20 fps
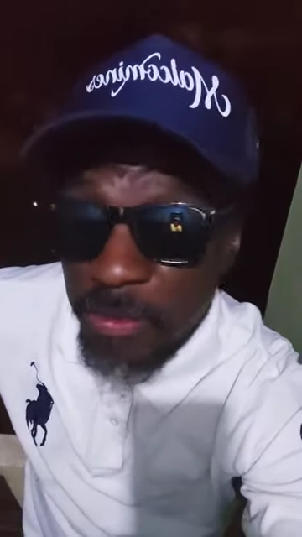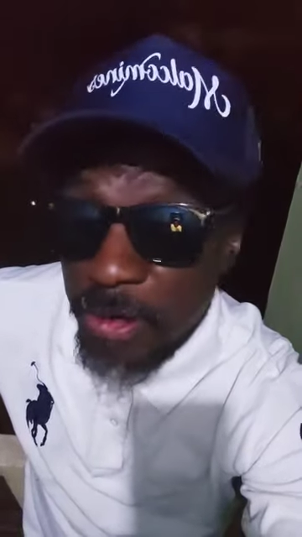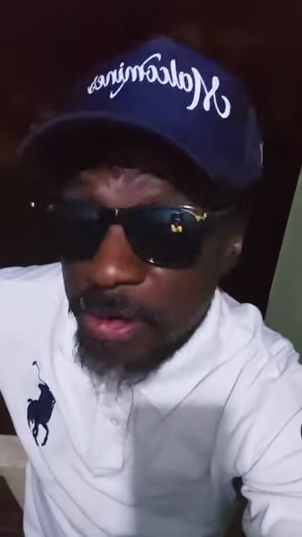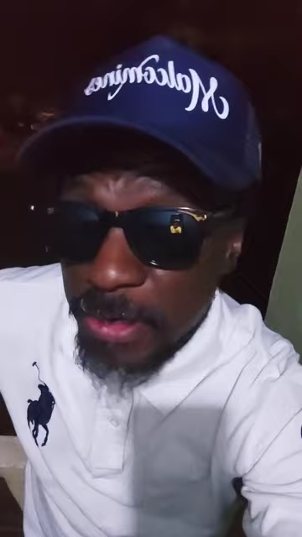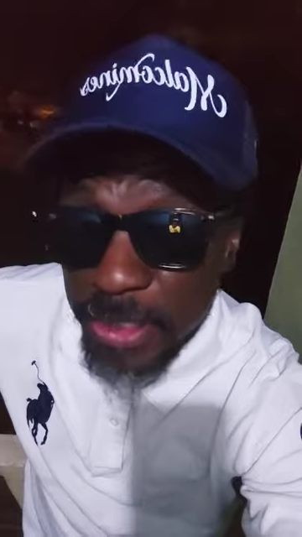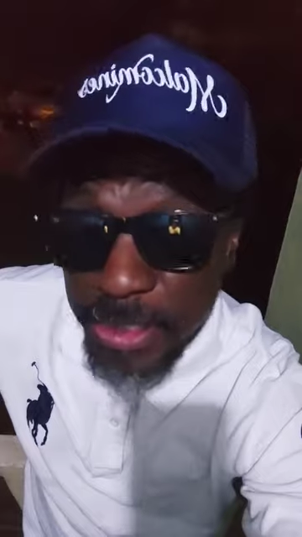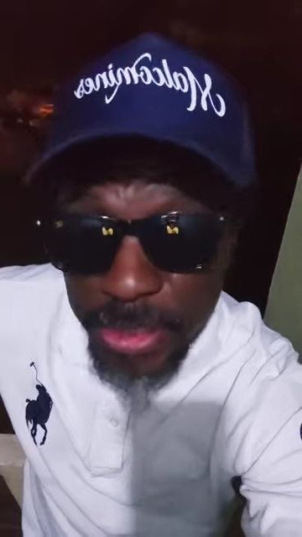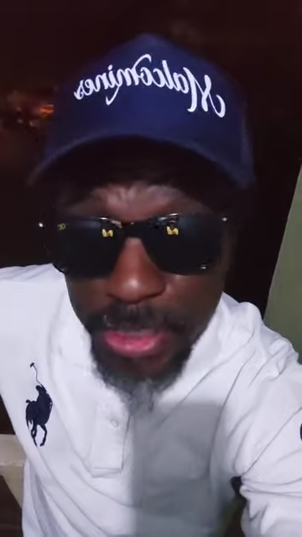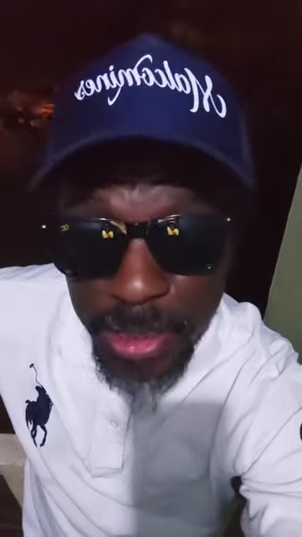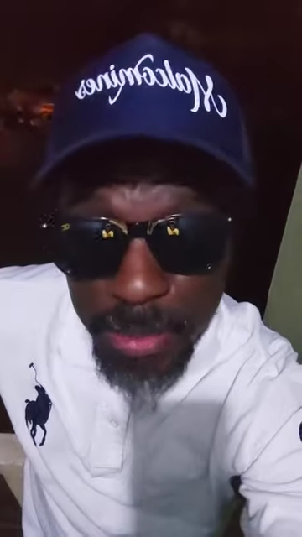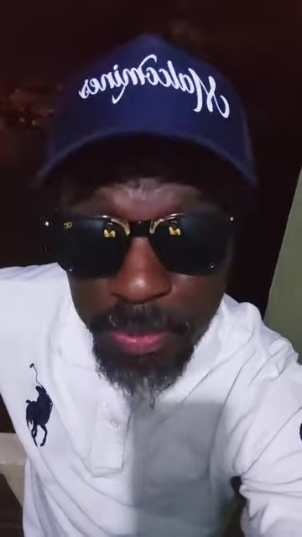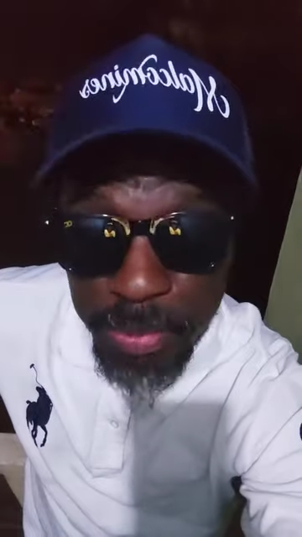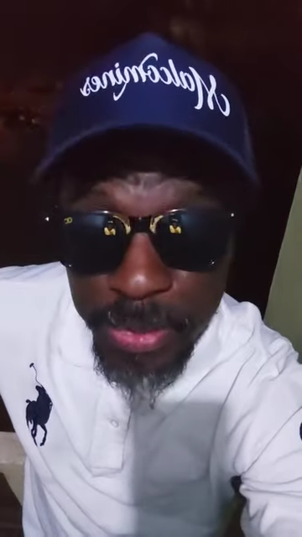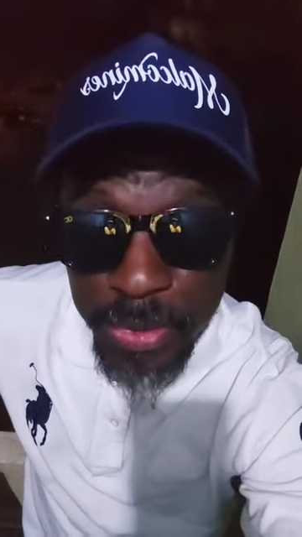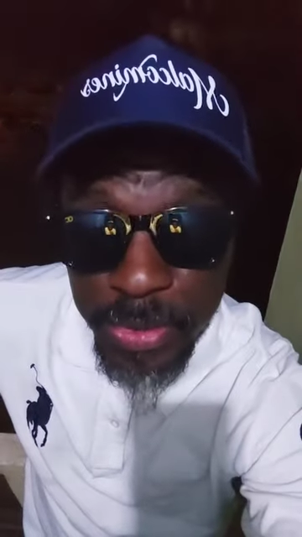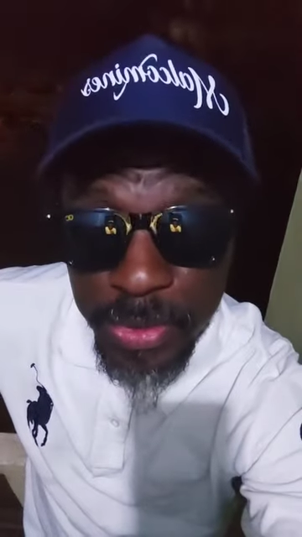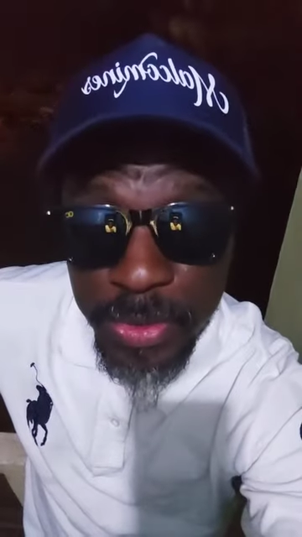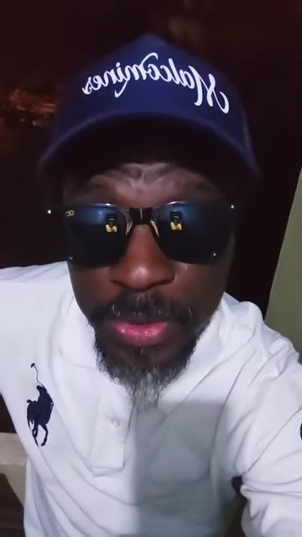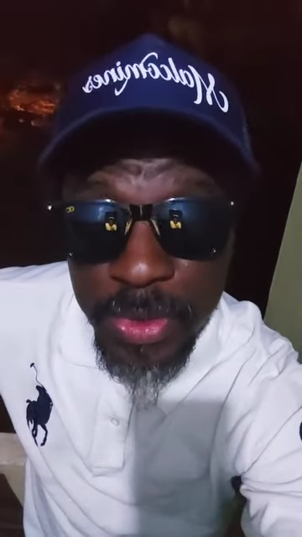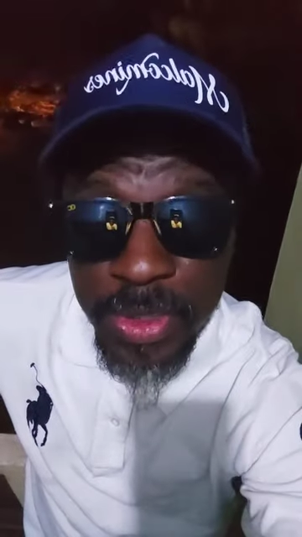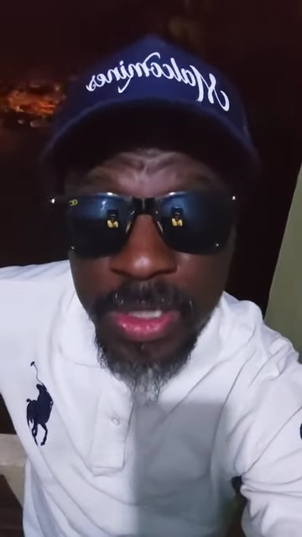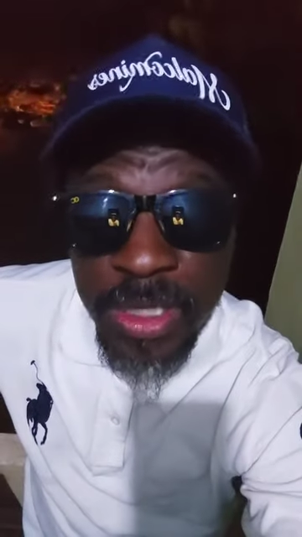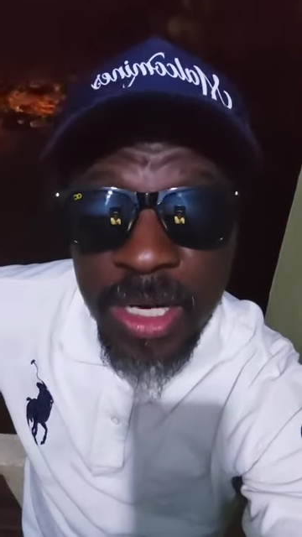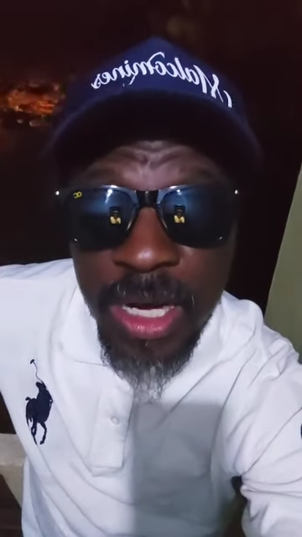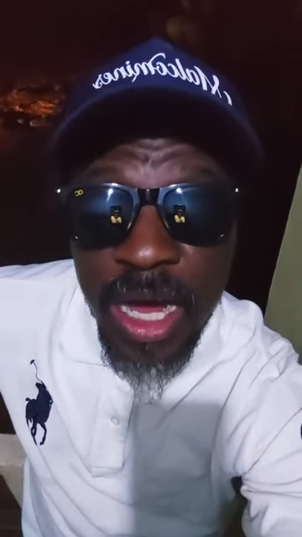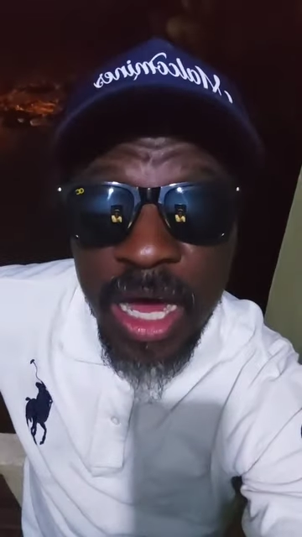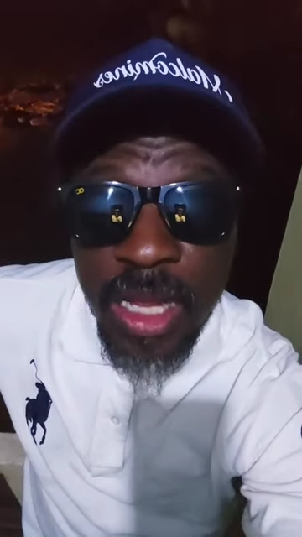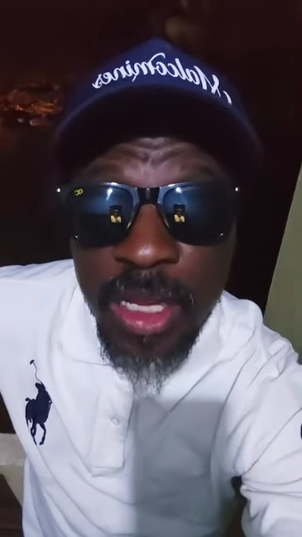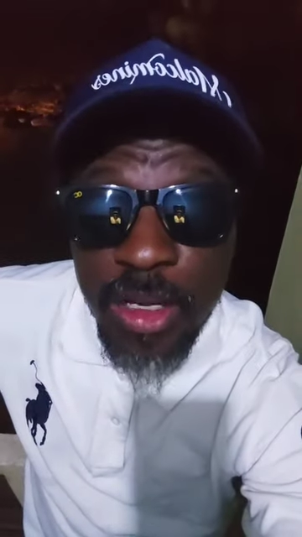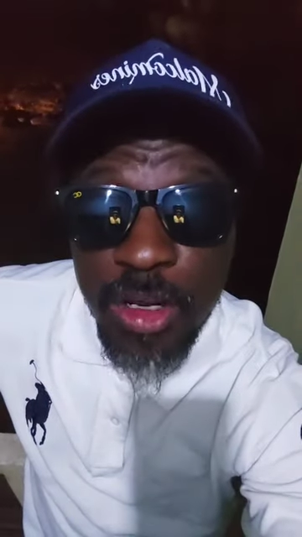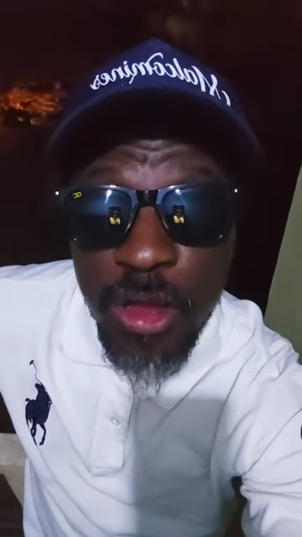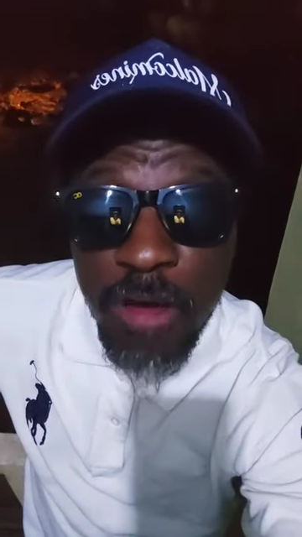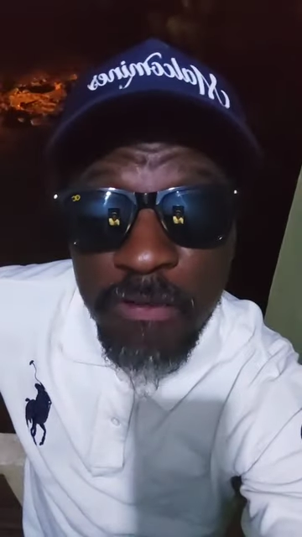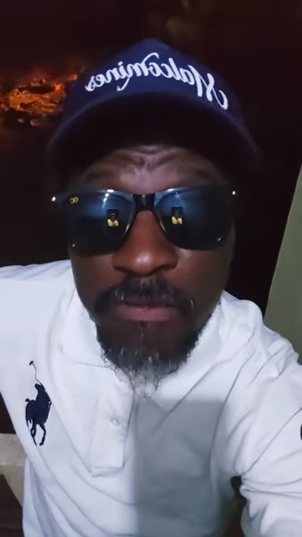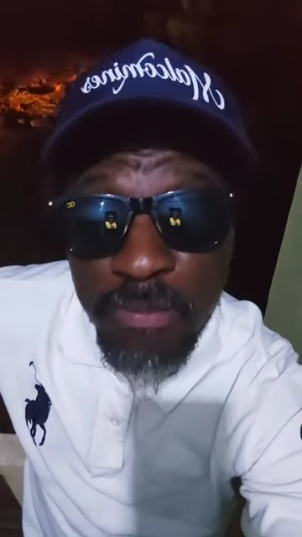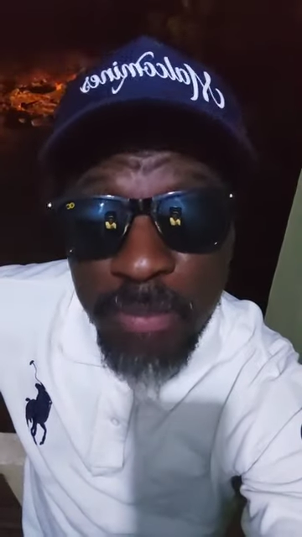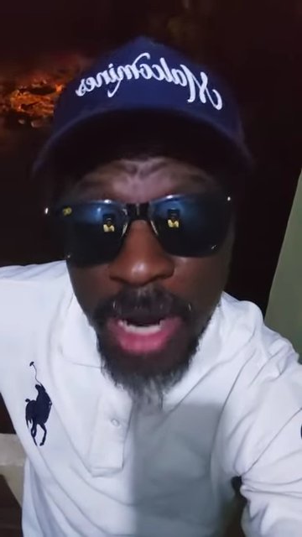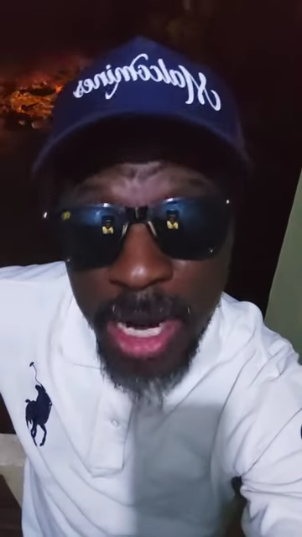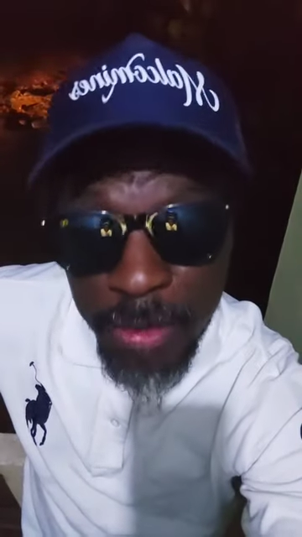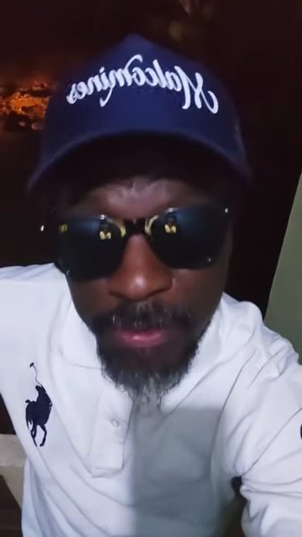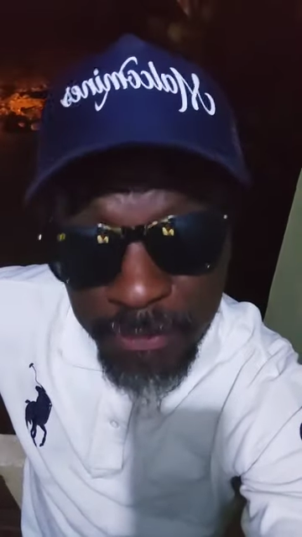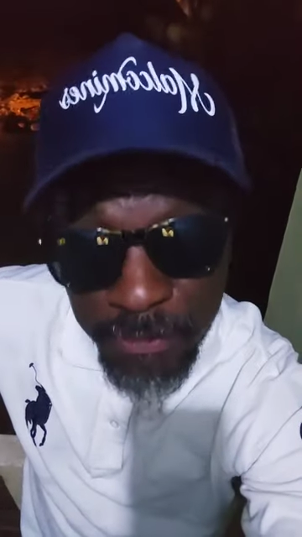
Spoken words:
very simple. I love my